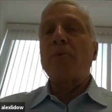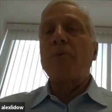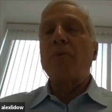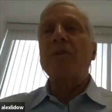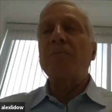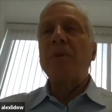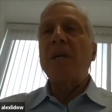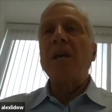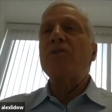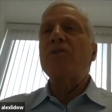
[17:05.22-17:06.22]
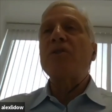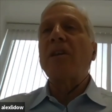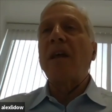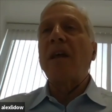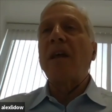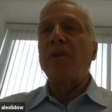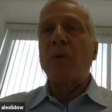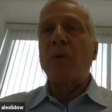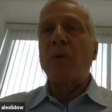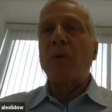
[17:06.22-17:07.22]
to the to the PhD
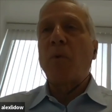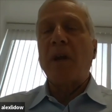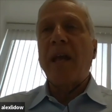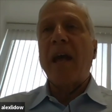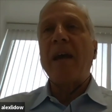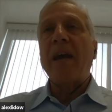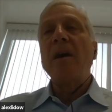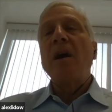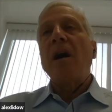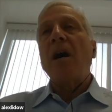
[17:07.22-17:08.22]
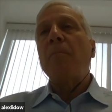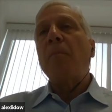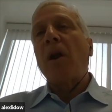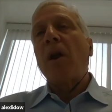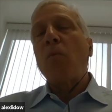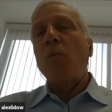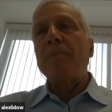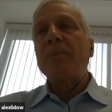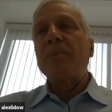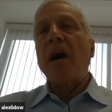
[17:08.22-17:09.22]
level that's been working in GAN. Um,
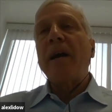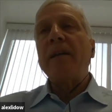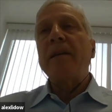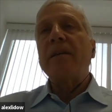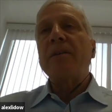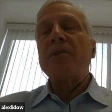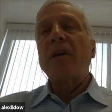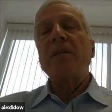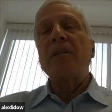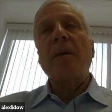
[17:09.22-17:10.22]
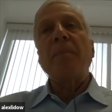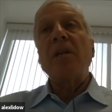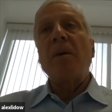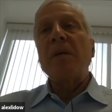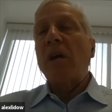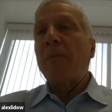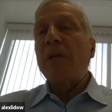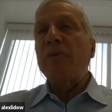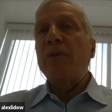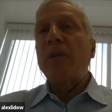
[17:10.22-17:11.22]
on our website, it's uh,
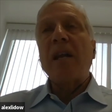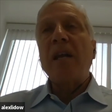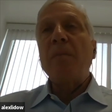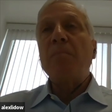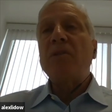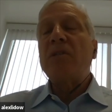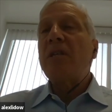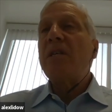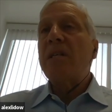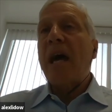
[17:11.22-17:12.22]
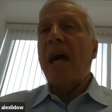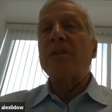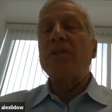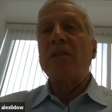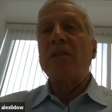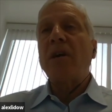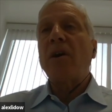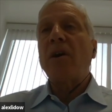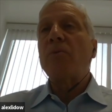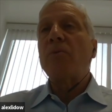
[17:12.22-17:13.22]

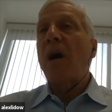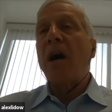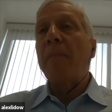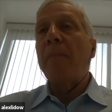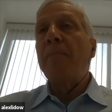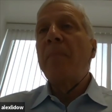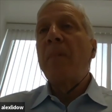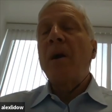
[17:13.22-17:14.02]
www.epc-co.com,